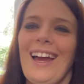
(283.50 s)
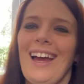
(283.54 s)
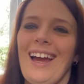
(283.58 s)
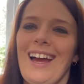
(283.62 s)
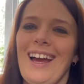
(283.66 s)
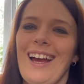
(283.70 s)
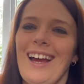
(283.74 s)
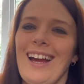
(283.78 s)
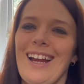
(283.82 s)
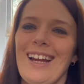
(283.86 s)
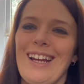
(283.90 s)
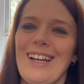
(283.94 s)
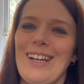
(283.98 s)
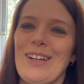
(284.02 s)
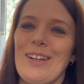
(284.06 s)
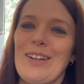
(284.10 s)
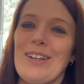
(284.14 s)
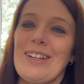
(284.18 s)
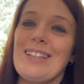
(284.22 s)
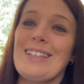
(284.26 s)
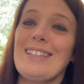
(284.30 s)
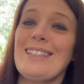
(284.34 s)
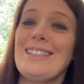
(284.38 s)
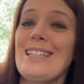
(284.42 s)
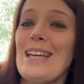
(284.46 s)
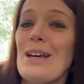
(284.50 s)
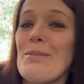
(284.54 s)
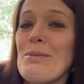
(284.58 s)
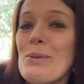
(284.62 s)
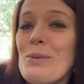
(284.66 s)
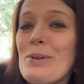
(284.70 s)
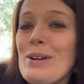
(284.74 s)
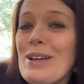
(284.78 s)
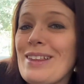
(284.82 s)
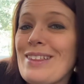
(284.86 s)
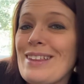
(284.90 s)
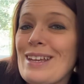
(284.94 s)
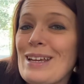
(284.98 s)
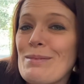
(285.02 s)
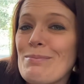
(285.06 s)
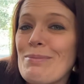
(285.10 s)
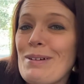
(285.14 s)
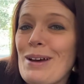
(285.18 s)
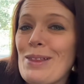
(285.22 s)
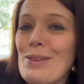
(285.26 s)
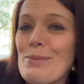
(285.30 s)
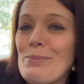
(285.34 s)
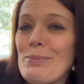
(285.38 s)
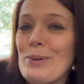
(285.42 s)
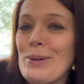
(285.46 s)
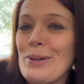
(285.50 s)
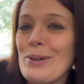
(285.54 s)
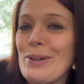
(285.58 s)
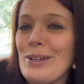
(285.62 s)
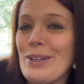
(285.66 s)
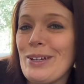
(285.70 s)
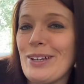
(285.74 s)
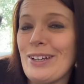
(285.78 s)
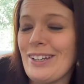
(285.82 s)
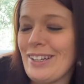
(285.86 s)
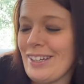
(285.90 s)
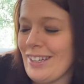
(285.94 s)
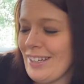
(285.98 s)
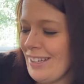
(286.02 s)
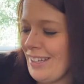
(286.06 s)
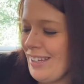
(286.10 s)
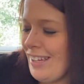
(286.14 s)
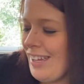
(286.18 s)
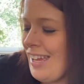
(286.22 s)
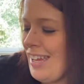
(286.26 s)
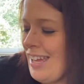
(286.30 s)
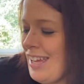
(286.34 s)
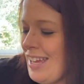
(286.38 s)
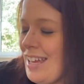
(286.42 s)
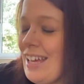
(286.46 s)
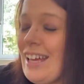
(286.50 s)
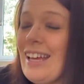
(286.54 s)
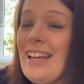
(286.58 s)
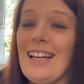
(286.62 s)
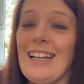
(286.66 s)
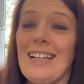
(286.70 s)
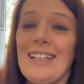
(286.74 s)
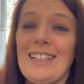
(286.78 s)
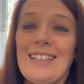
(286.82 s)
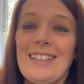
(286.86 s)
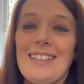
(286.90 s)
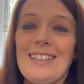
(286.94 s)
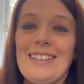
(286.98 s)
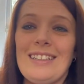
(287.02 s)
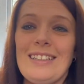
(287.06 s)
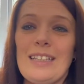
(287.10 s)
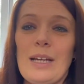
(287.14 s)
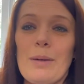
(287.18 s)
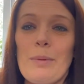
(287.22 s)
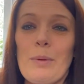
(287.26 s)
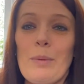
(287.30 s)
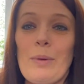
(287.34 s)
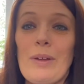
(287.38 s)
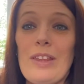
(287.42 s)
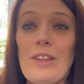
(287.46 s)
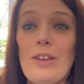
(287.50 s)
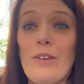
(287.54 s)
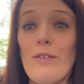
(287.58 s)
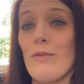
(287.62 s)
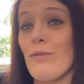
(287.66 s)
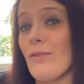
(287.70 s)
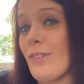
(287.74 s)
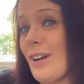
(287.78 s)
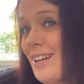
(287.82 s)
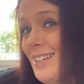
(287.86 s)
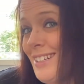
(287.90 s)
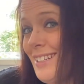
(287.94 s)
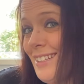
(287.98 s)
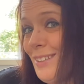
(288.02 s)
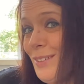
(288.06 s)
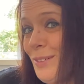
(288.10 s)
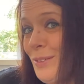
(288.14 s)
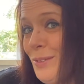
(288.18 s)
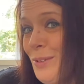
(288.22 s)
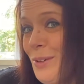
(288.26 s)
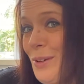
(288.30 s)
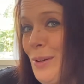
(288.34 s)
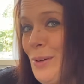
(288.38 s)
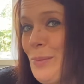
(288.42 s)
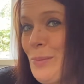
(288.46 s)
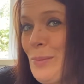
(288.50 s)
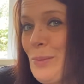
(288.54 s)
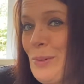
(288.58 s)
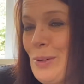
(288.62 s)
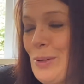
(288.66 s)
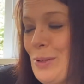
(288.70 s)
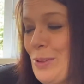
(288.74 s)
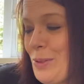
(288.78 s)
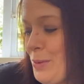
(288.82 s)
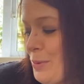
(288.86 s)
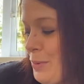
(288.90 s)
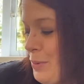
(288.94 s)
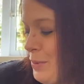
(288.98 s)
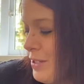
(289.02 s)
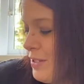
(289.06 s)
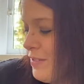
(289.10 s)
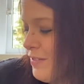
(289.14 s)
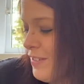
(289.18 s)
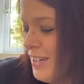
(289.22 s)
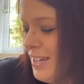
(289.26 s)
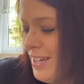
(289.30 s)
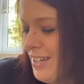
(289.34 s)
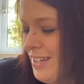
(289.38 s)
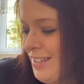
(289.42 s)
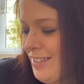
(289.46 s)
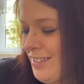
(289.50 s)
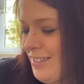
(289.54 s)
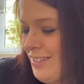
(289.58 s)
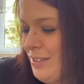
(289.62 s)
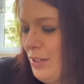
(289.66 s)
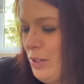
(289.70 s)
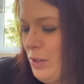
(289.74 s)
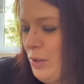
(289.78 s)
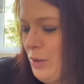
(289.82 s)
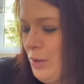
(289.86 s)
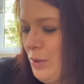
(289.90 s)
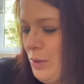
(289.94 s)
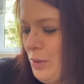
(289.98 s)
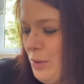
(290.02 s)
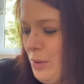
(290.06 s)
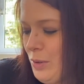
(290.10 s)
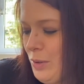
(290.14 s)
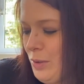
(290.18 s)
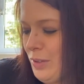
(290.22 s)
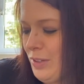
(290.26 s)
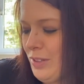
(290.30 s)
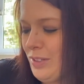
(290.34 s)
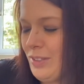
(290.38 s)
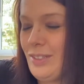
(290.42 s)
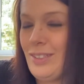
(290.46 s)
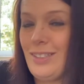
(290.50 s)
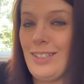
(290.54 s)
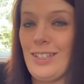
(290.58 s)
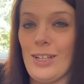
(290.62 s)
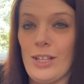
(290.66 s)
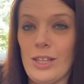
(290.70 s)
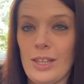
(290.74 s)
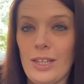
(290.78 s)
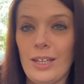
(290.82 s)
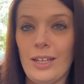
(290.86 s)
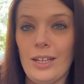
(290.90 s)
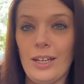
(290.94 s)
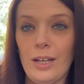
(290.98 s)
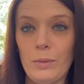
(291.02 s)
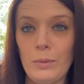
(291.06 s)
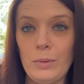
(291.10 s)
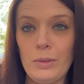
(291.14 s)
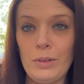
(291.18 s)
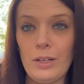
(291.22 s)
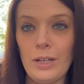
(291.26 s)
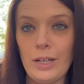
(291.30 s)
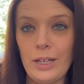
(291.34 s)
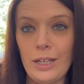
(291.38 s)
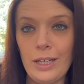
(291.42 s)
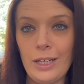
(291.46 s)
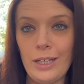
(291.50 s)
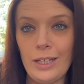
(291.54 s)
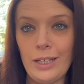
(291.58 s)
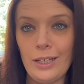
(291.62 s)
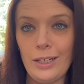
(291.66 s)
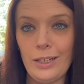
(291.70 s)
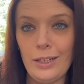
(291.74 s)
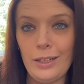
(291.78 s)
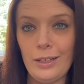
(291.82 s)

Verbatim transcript: Anywho, tell me what you think about the book. Tell me whether you've read it or not and what you thought of it. Do you think I will like it?